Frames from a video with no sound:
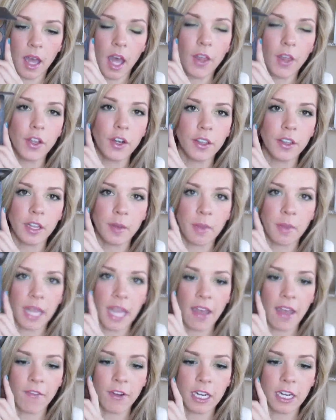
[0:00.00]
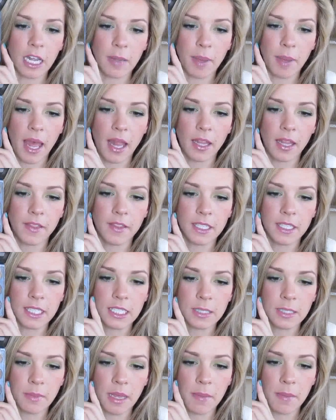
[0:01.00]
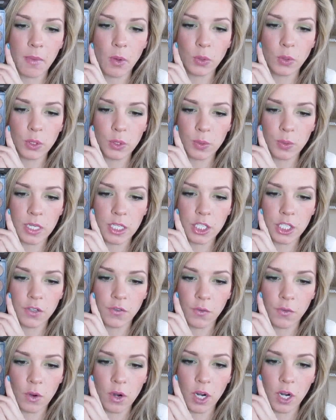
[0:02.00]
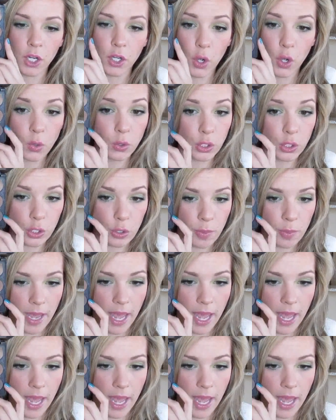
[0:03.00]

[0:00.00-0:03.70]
other than my everyday palette, this is my most reached for go-to